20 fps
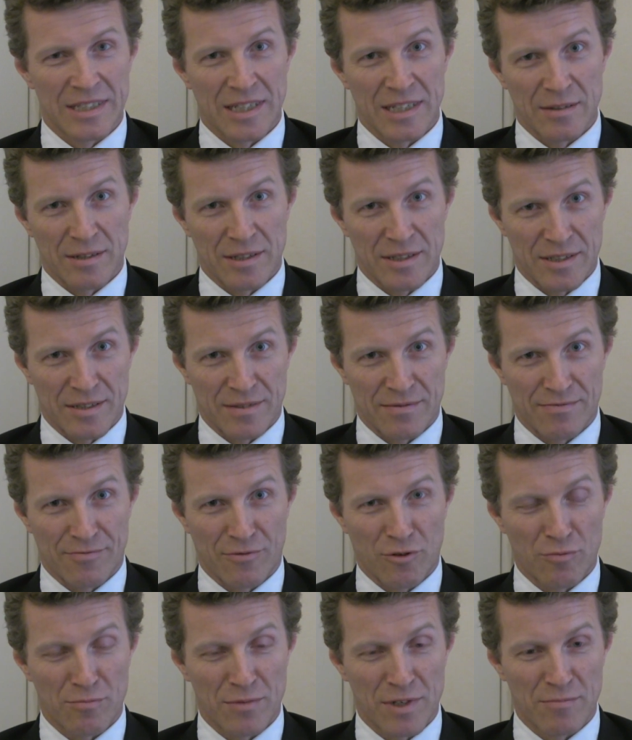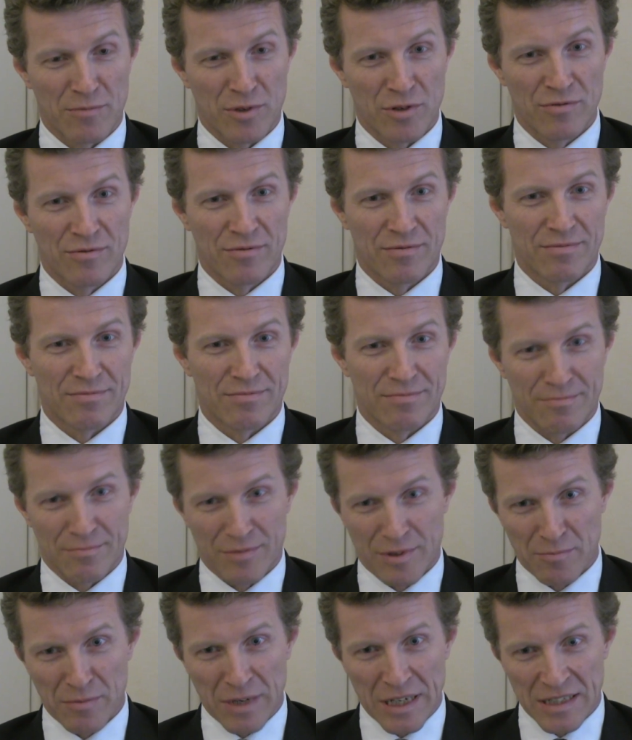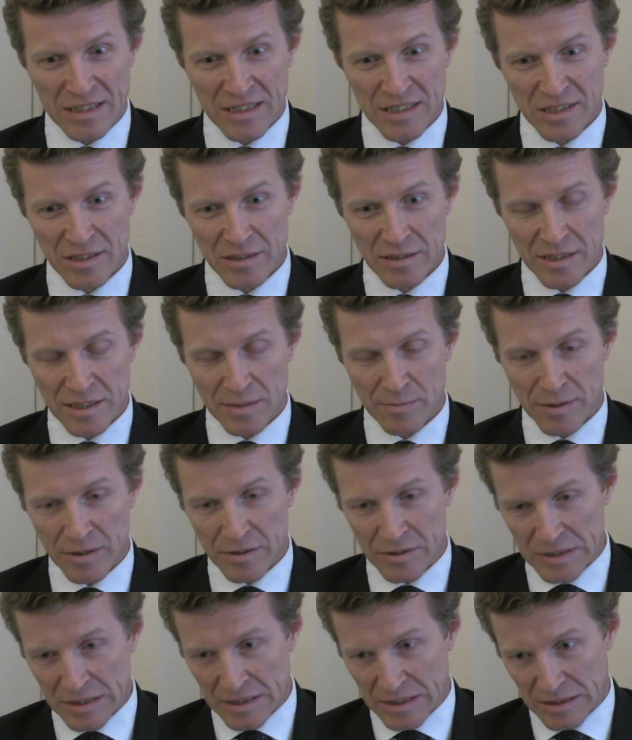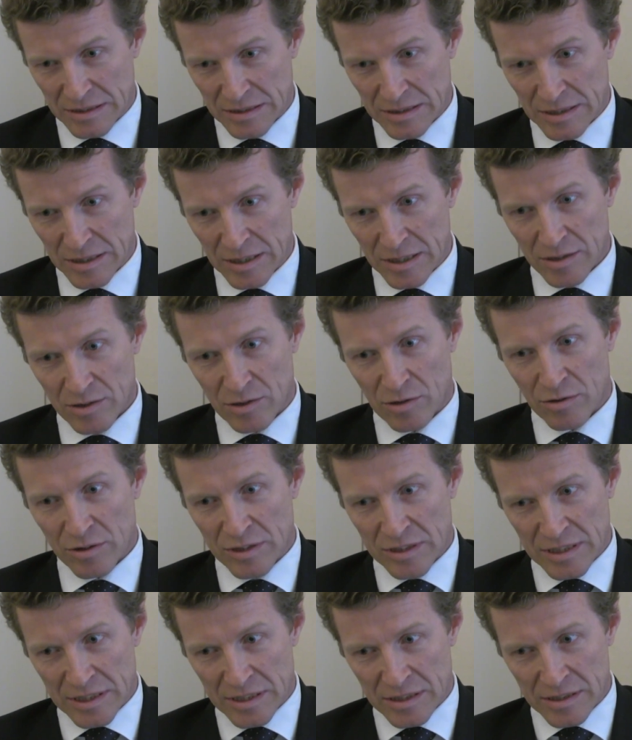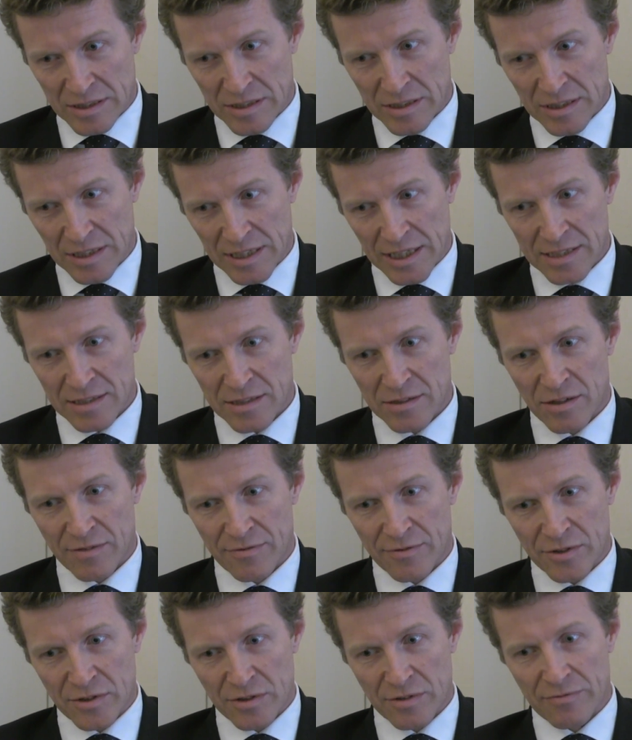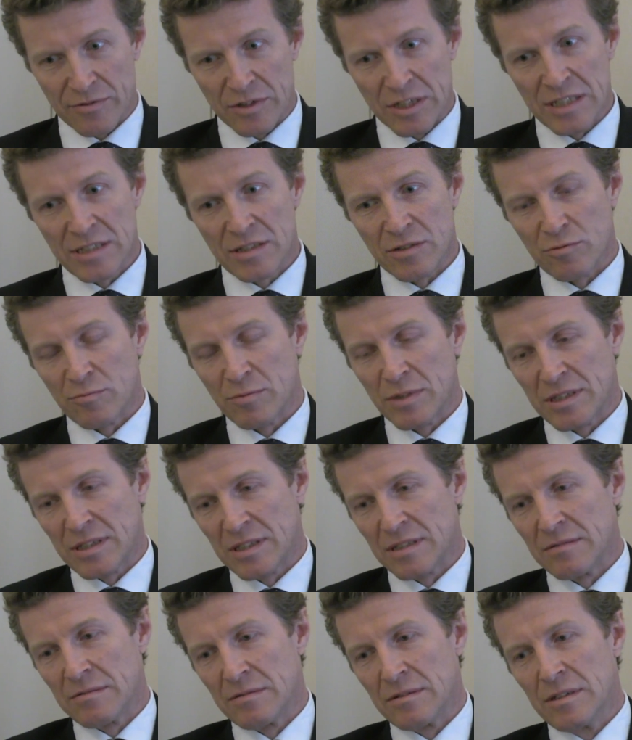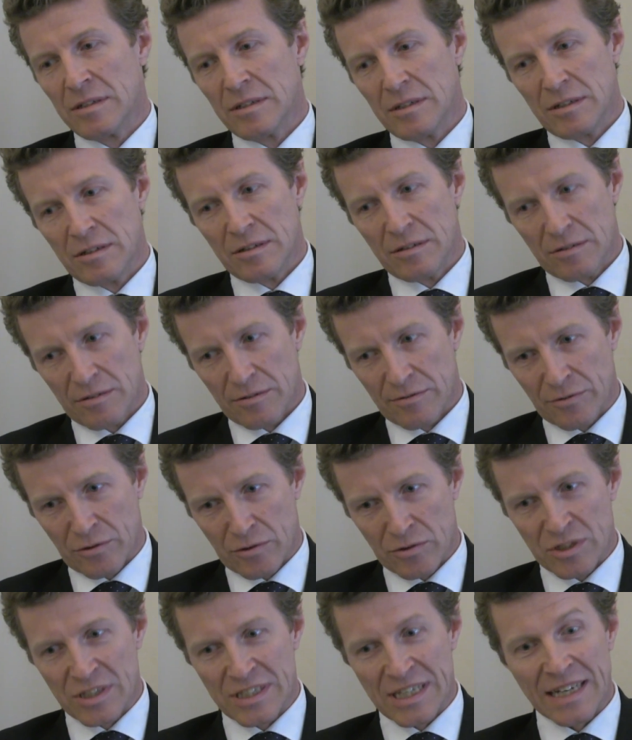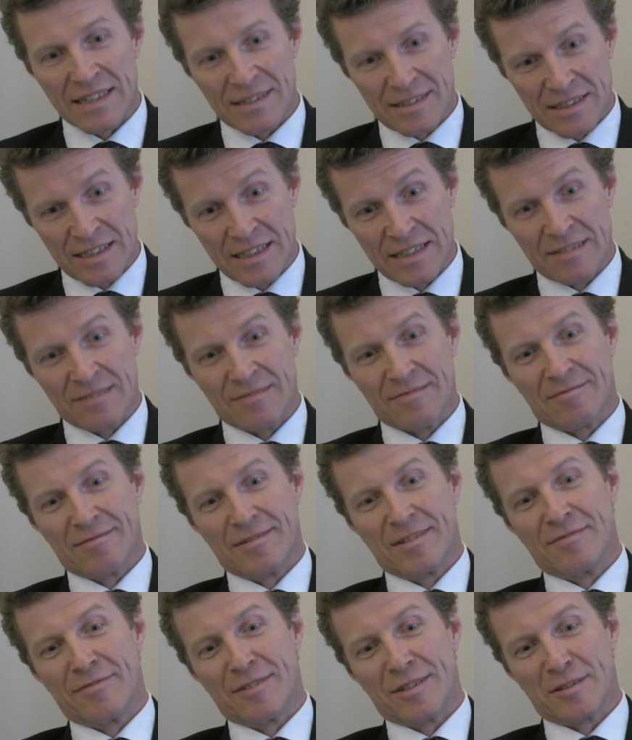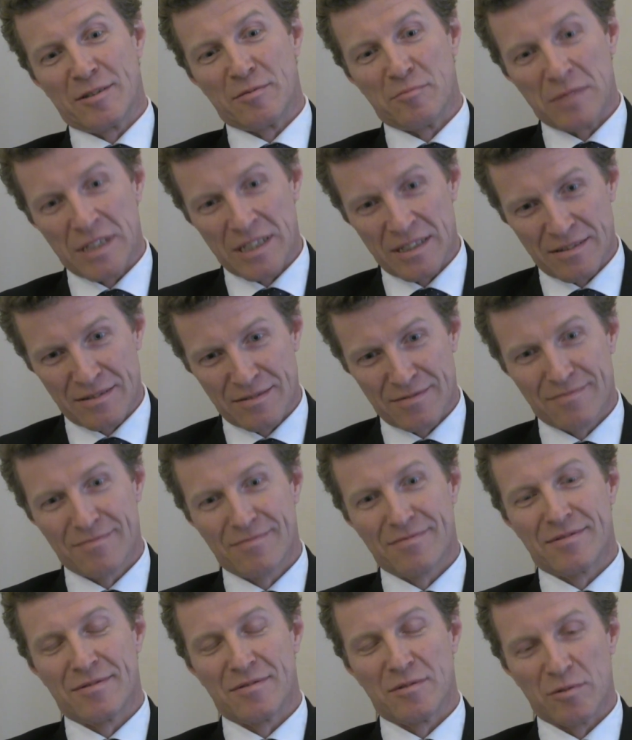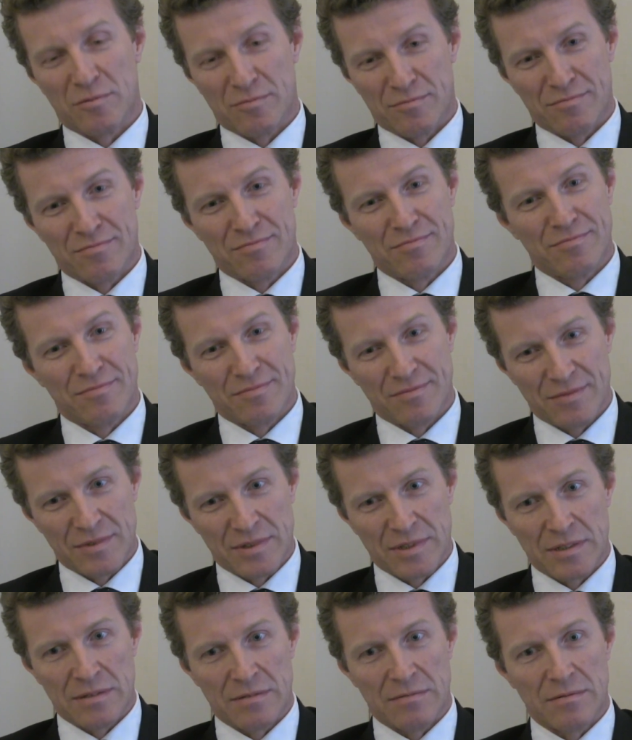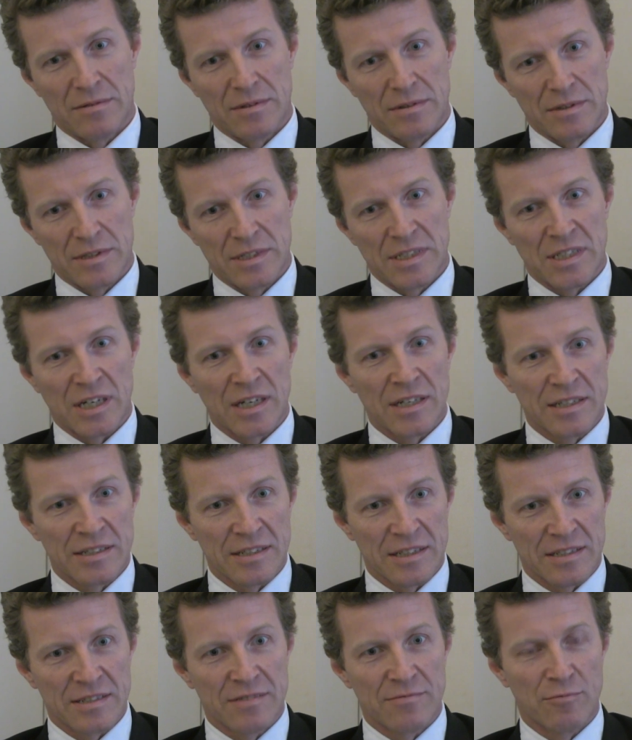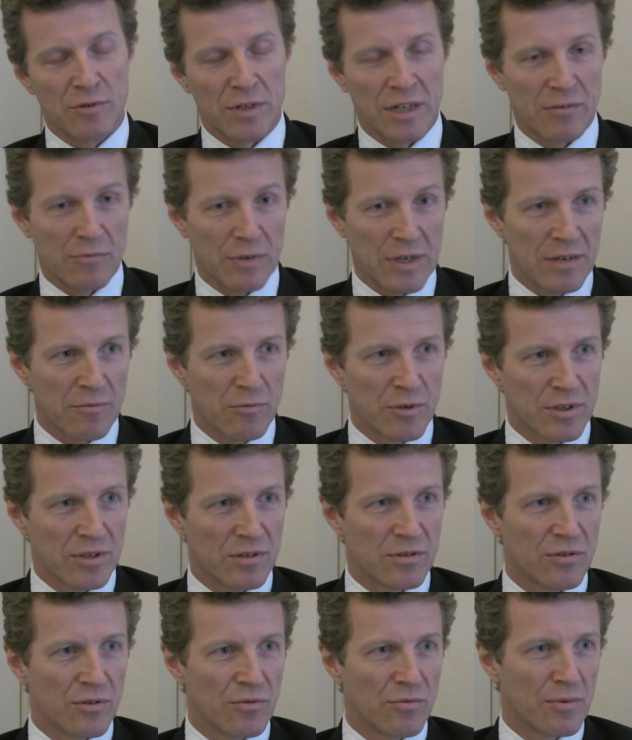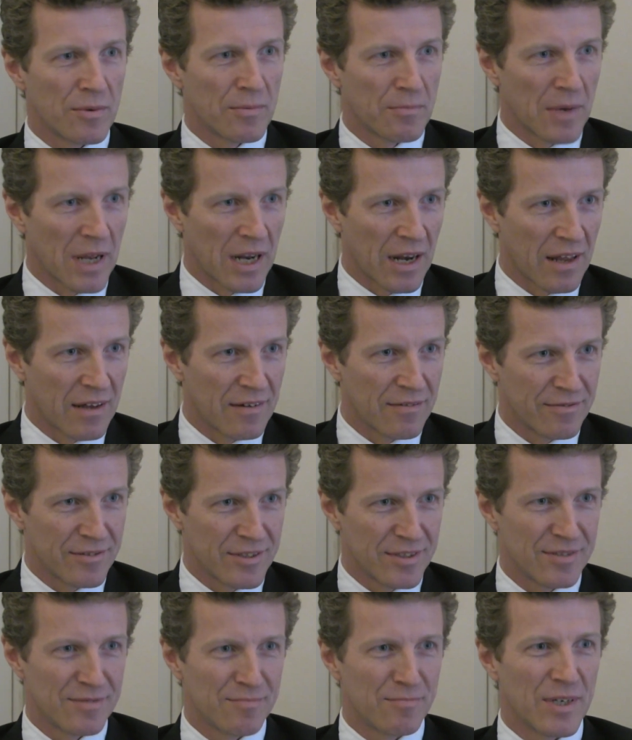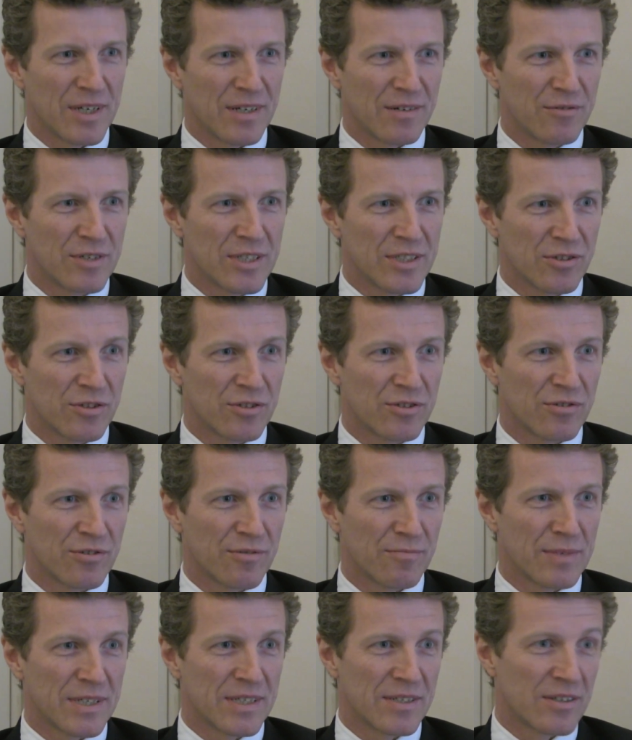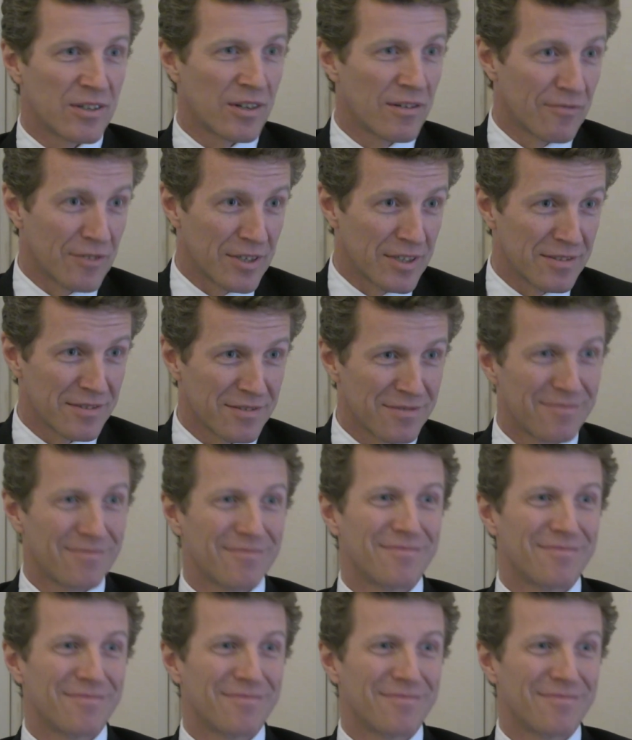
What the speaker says: And that has formed me both with my initial experience going there as a liaison officer for NATO, but then, of course, that again affected me, in deciding that what I really wanted to do in my life is being a researcher on peace and conflict.